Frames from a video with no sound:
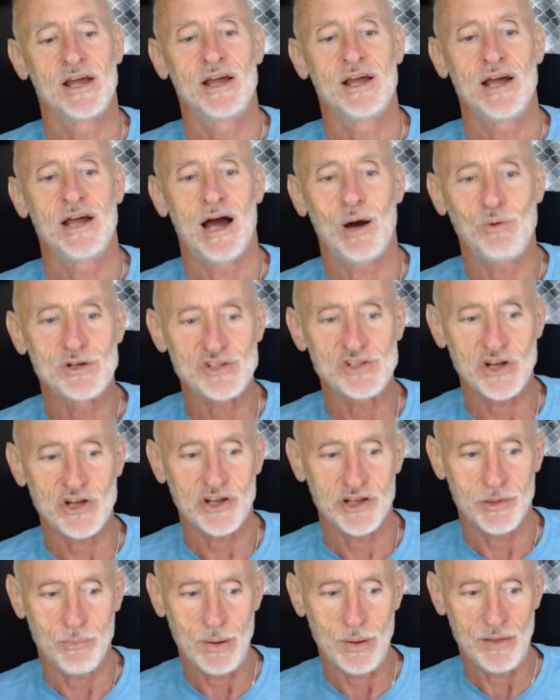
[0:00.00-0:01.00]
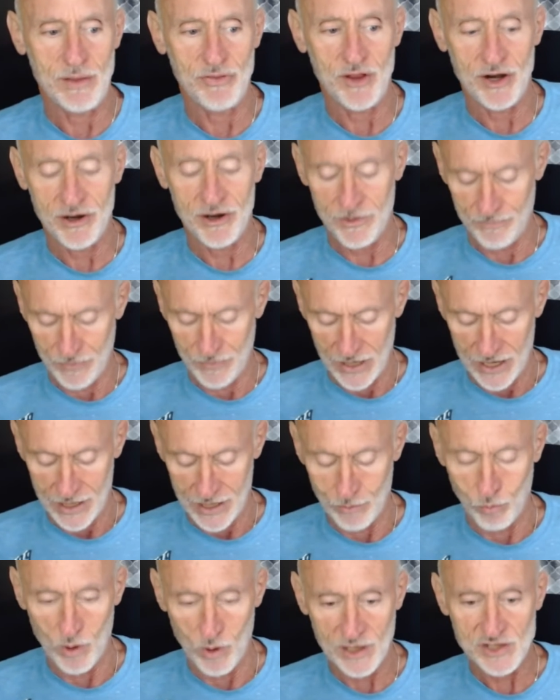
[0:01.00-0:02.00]
I wish I could have been there
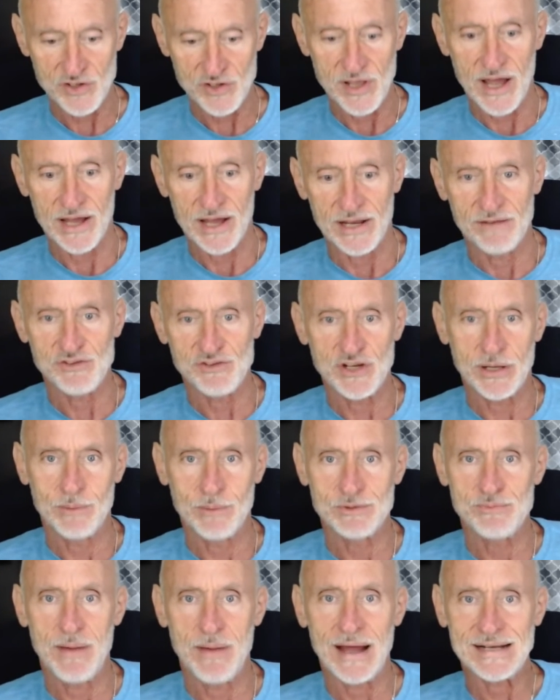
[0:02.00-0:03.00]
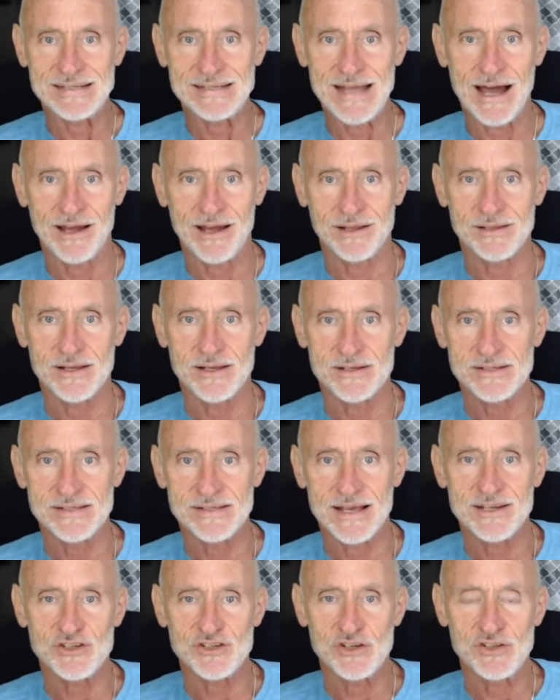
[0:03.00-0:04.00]
and watched that. If she comes back down and does
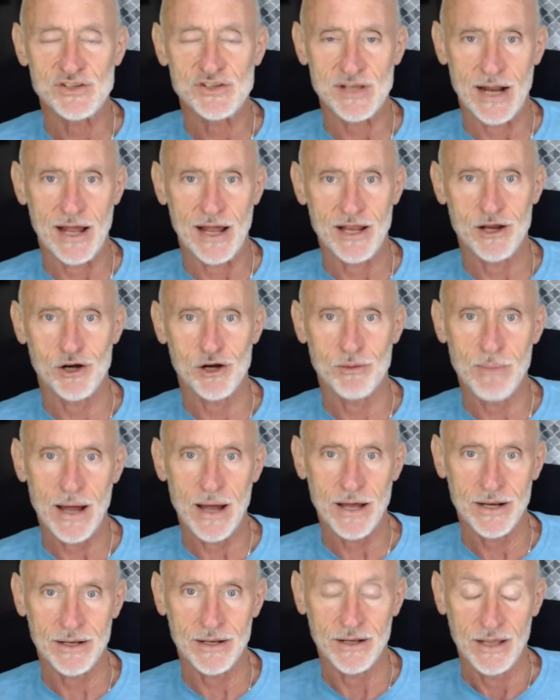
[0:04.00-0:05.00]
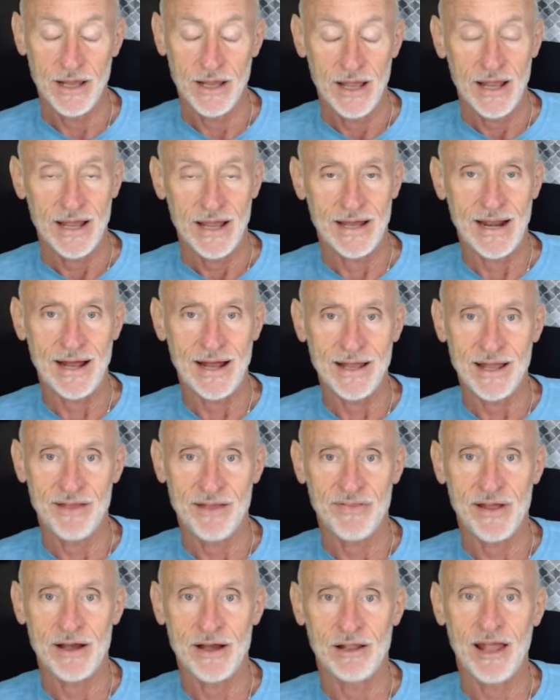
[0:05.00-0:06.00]
sessions and I hear about it and
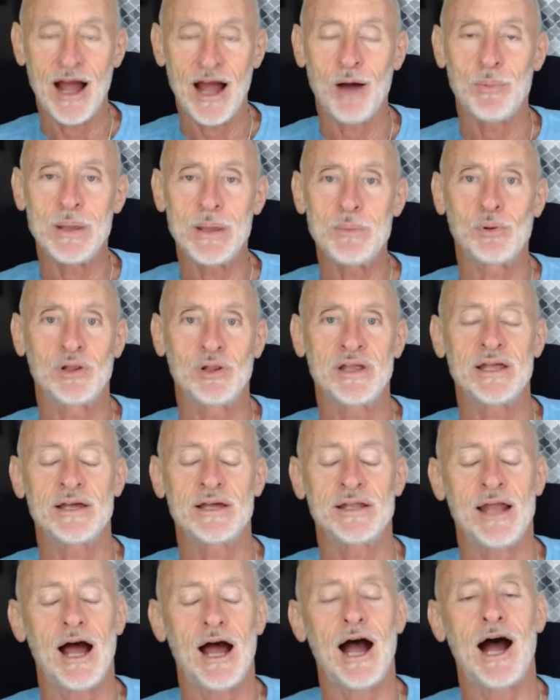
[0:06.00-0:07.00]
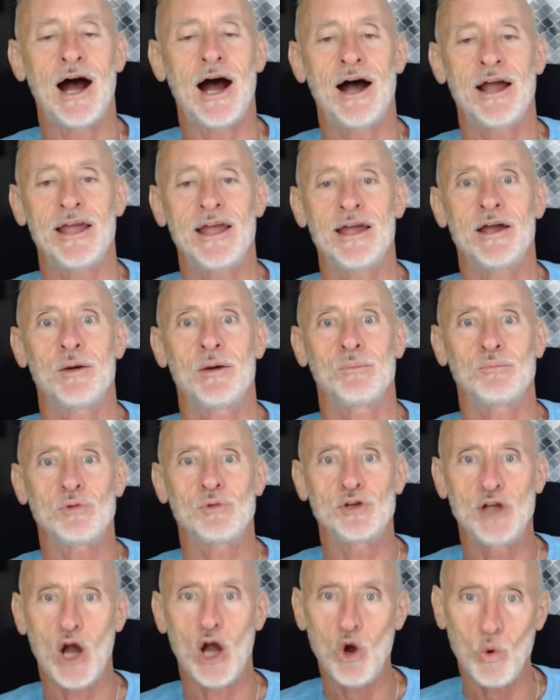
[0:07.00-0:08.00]
they allow people in, I am
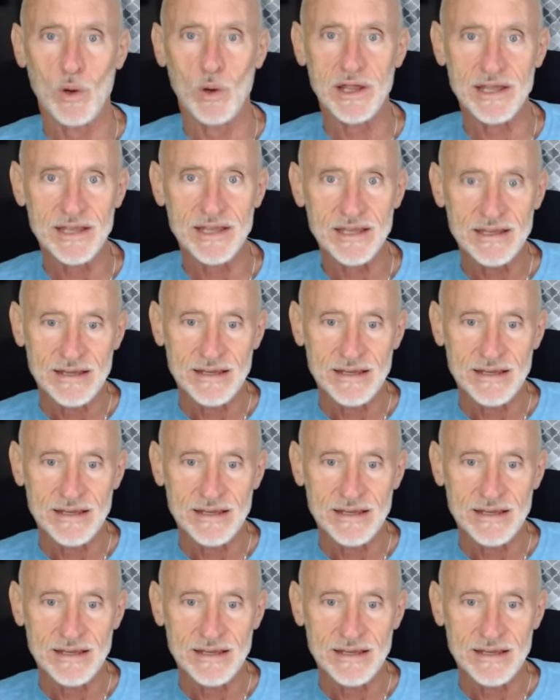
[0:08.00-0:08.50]
going.